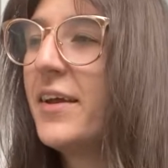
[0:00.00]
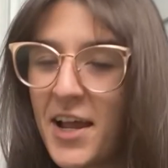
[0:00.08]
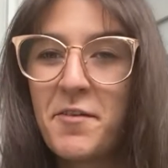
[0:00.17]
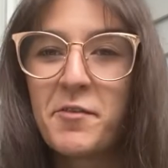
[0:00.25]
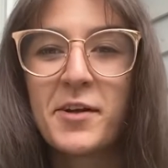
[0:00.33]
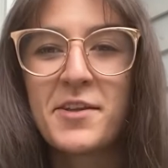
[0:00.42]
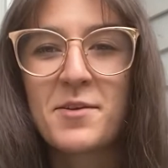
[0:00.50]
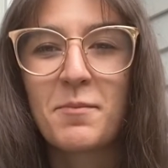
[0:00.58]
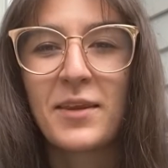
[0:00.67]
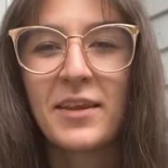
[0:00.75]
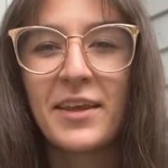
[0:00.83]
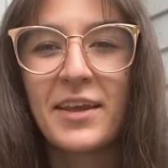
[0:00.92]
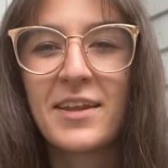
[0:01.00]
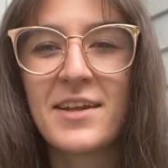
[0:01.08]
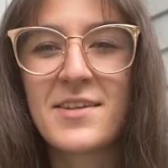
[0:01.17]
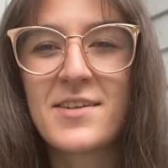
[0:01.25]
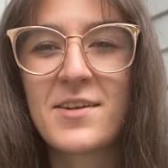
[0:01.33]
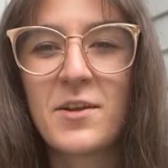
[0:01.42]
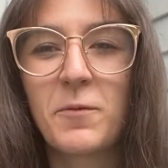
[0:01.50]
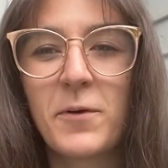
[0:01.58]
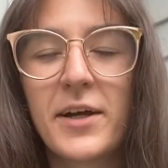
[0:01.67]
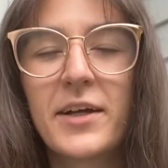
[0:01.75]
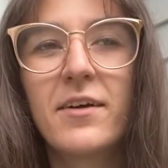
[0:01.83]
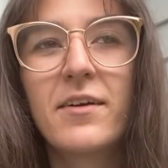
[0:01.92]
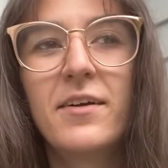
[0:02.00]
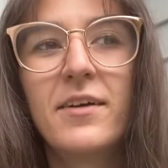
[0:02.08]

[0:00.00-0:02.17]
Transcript: I haven't read something like this in a while.